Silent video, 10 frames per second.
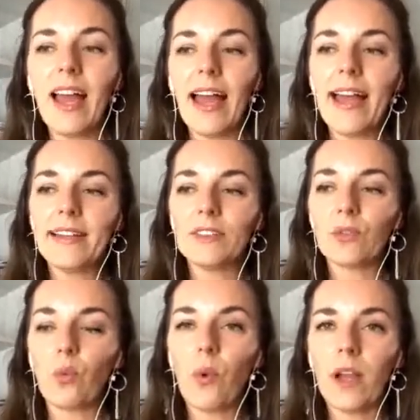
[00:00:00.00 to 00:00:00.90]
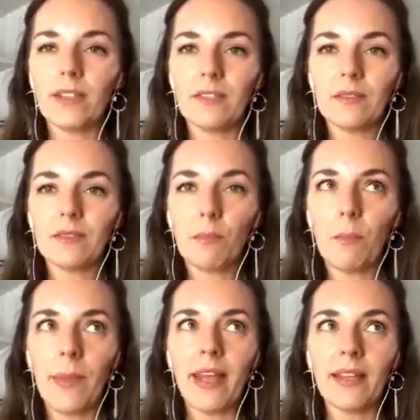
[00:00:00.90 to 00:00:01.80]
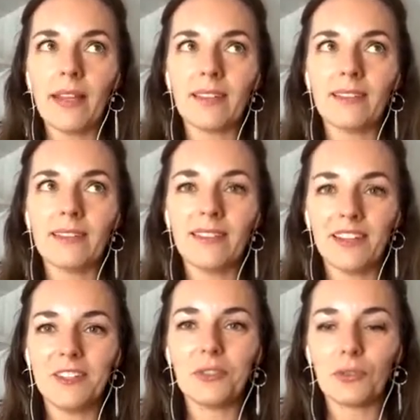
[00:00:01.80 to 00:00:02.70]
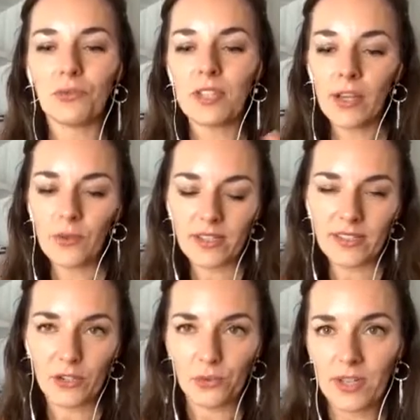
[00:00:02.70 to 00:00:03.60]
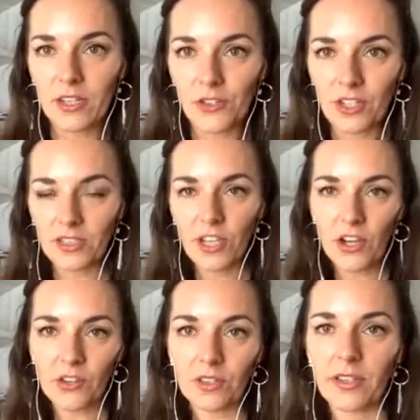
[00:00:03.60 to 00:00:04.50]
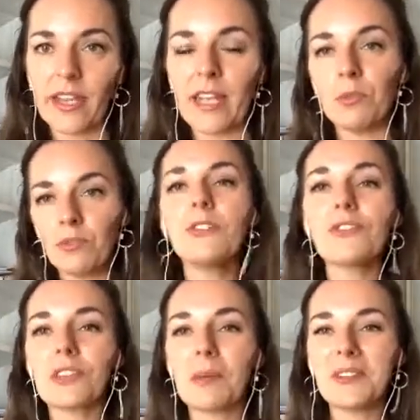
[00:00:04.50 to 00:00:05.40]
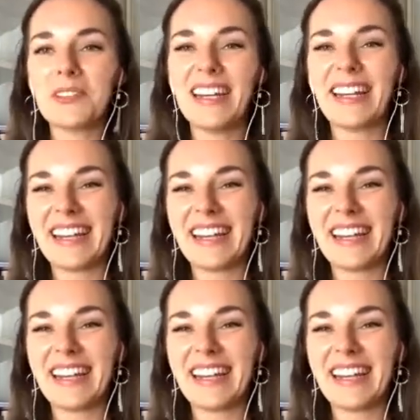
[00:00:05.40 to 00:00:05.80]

And when men learn to redirect sexual energy internally and move it through their body,